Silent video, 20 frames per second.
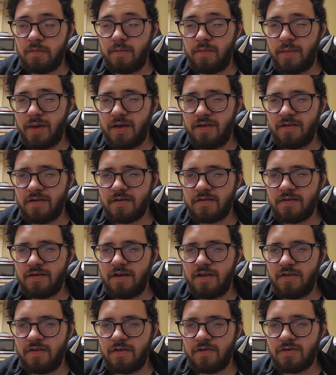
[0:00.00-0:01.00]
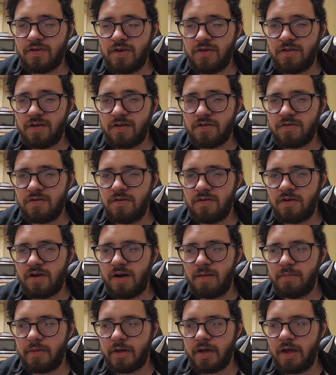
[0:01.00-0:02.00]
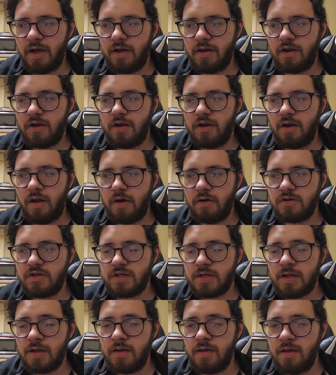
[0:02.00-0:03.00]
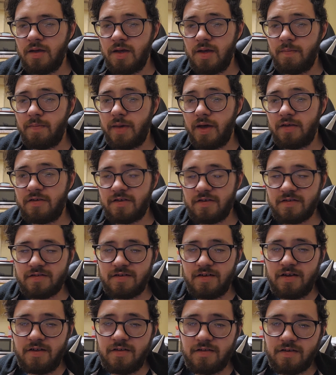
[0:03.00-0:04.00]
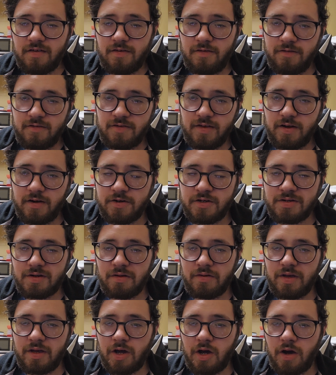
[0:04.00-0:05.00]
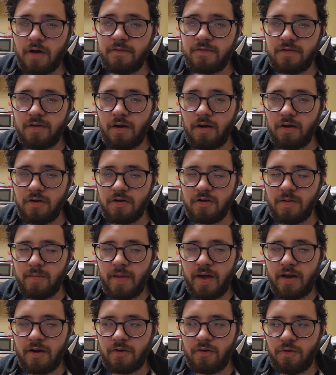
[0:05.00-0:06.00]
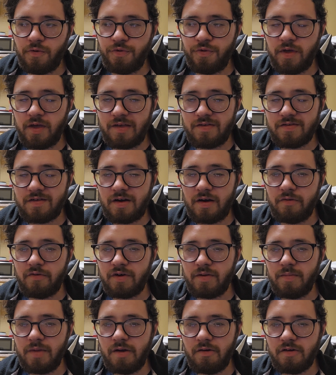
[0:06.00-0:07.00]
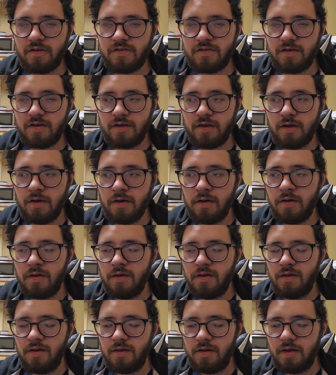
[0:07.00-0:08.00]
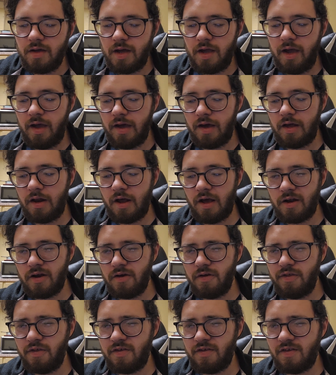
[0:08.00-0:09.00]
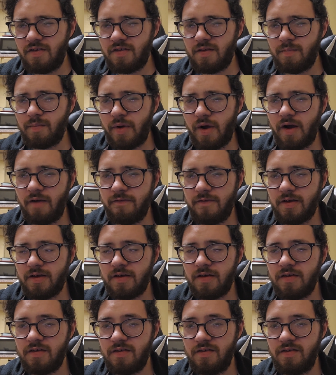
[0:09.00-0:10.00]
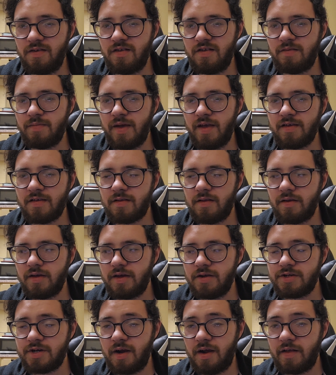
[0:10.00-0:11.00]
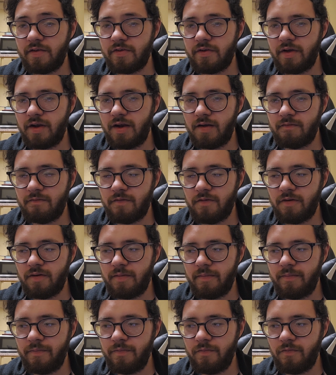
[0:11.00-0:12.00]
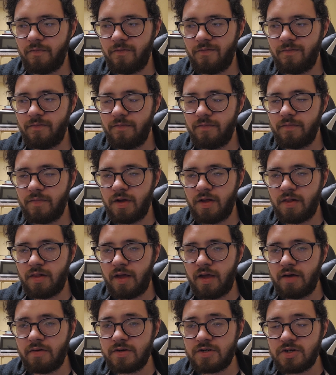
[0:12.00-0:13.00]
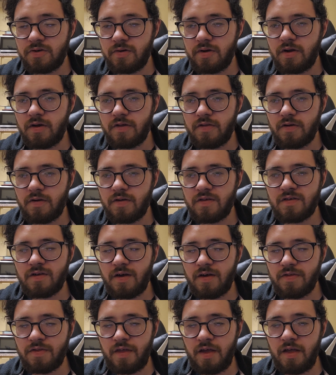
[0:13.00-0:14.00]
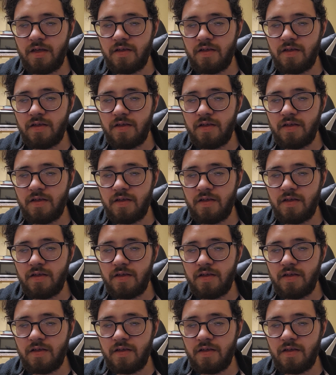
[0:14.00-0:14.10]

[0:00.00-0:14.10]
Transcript: basic sentences, nothing too complicated, just basic sentences that are showing off certain grammatical things that I want to be able to say. And I know this isn't perfect because it's basically translating from a language to another. It's not